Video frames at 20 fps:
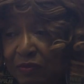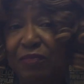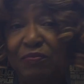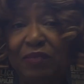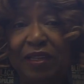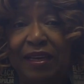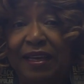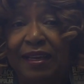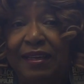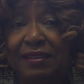the
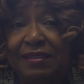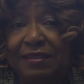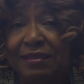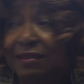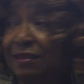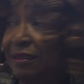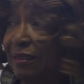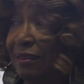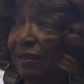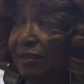plays
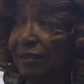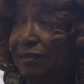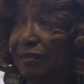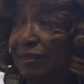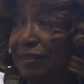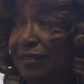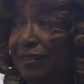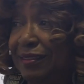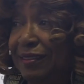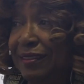are
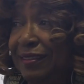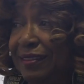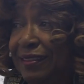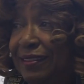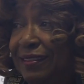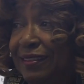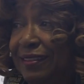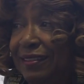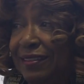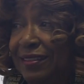
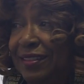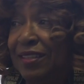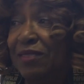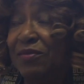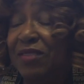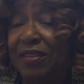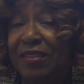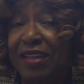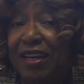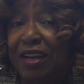
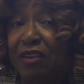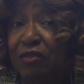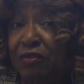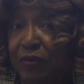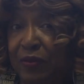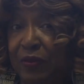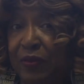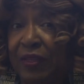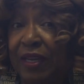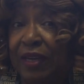something that
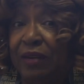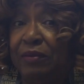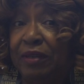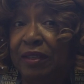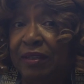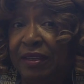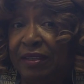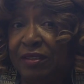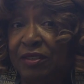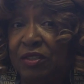I
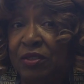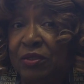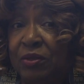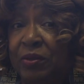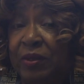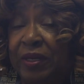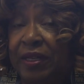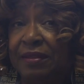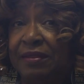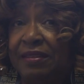really
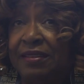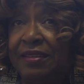enjoy and